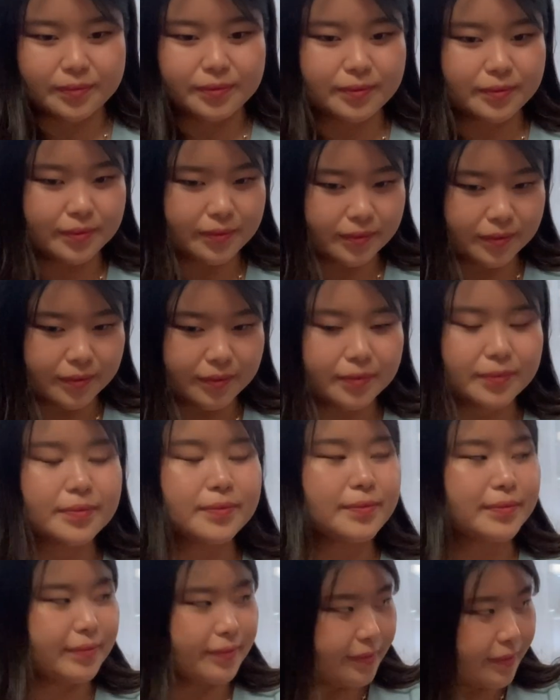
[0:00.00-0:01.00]

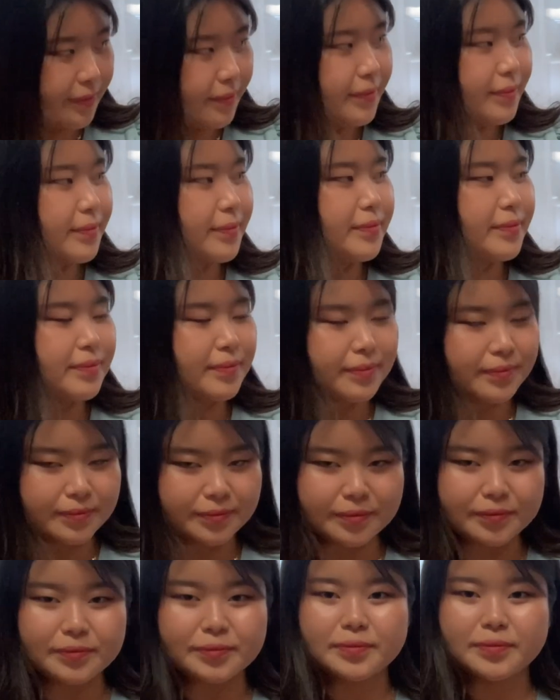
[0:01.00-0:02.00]

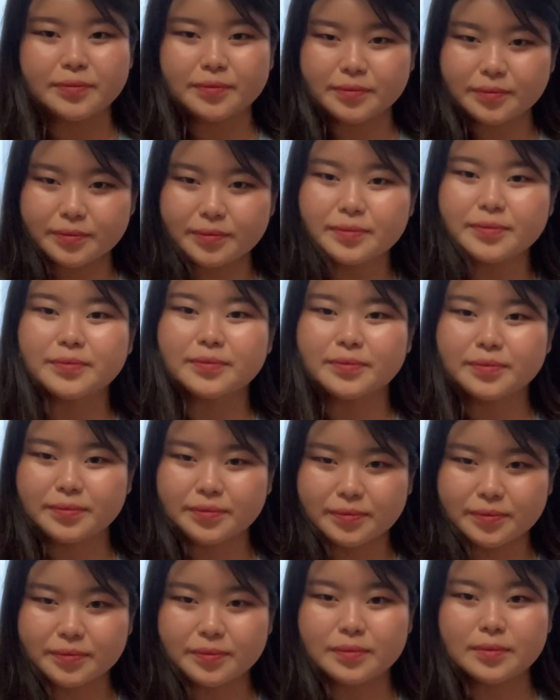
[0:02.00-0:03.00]

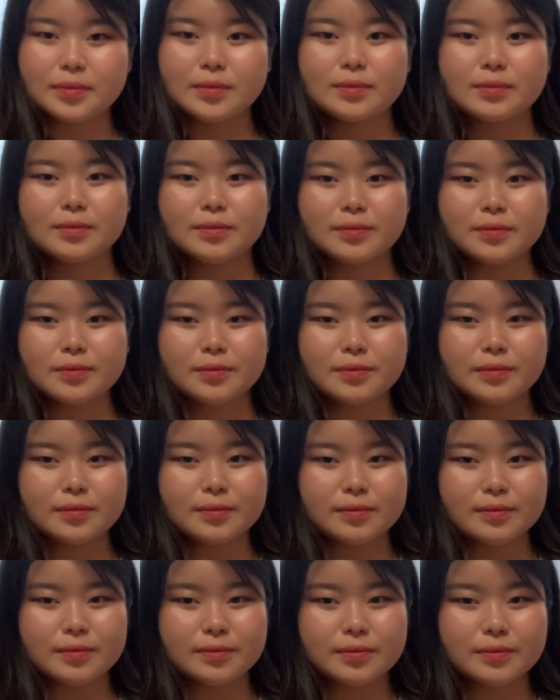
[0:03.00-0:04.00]

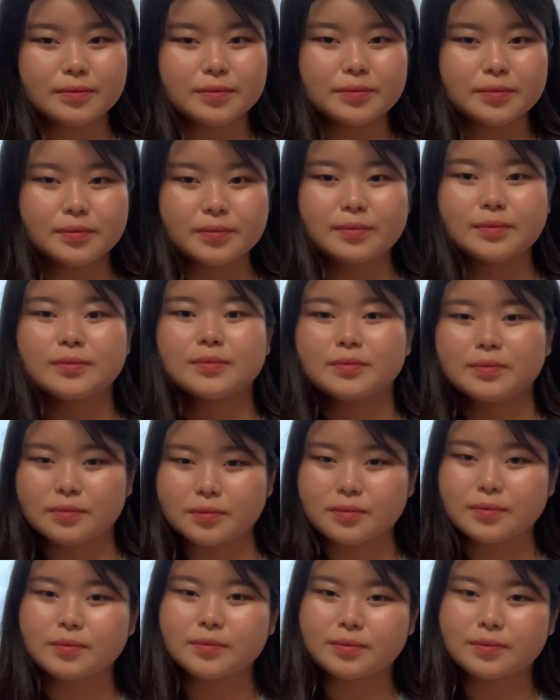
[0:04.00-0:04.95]
(not speaking)